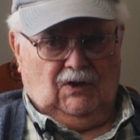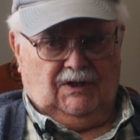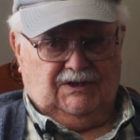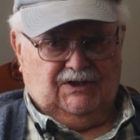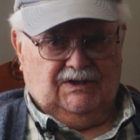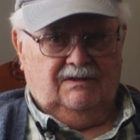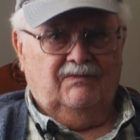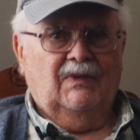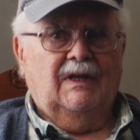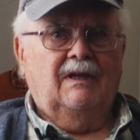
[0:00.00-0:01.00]

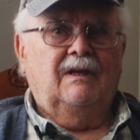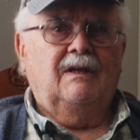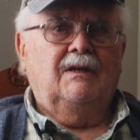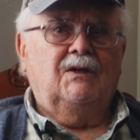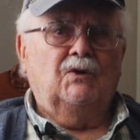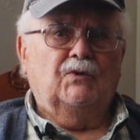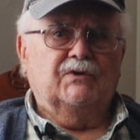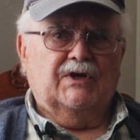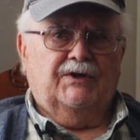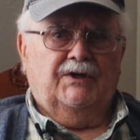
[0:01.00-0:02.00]
Clarkston, who
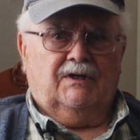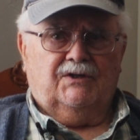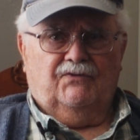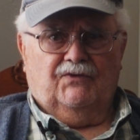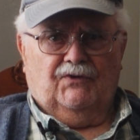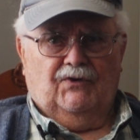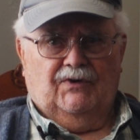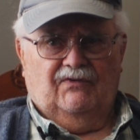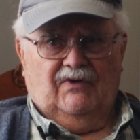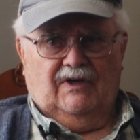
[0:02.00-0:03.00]
was our doctor for
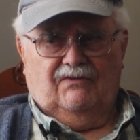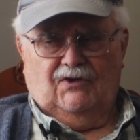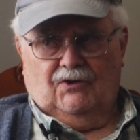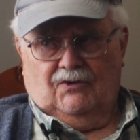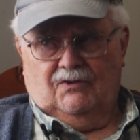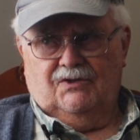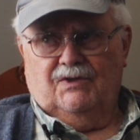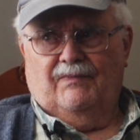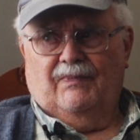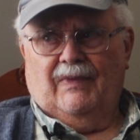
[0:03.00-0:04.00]
35
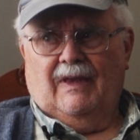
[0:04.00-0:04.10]
years.